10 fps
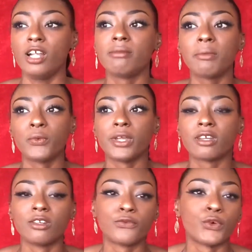I remember
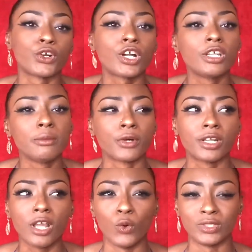waking up 4 o'clock in the
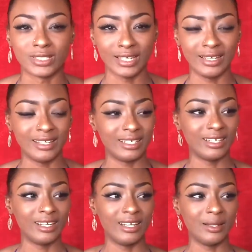morning, outside,
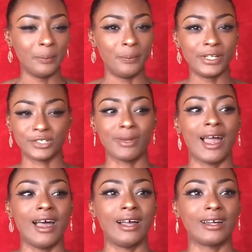pitch
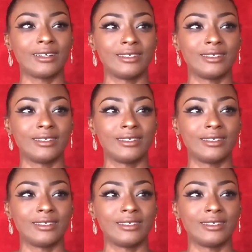black.